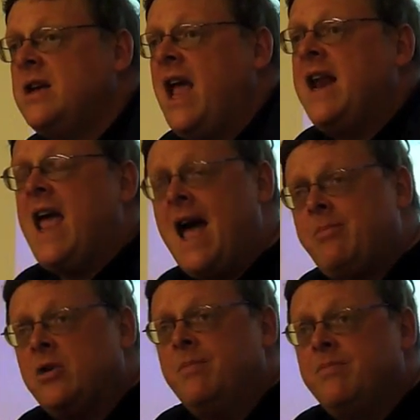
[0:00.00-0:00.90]
and
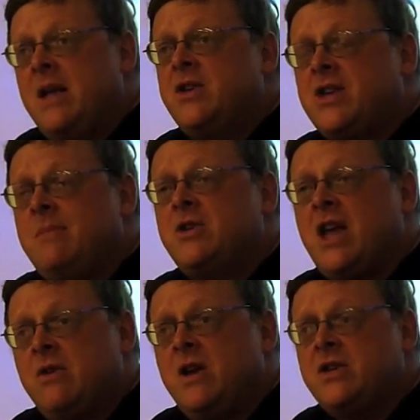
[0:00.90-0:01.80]
Apple made the same
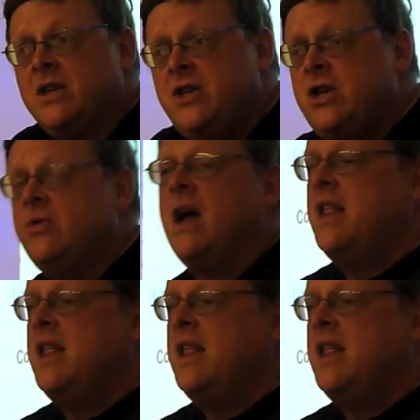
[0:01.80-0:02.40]
mistake recently too.